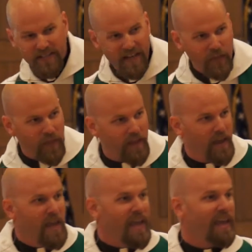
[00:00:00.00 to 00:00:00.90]
And I think
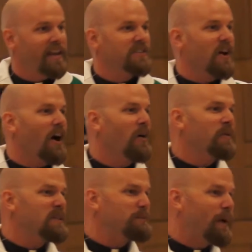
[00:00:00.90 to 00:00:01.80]
it is our
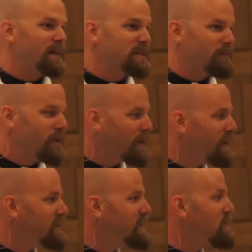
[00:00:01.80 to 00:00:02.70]

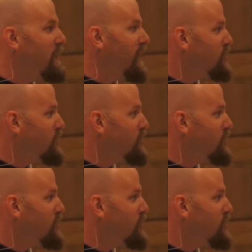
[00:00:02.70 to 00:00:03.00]
responsibility to make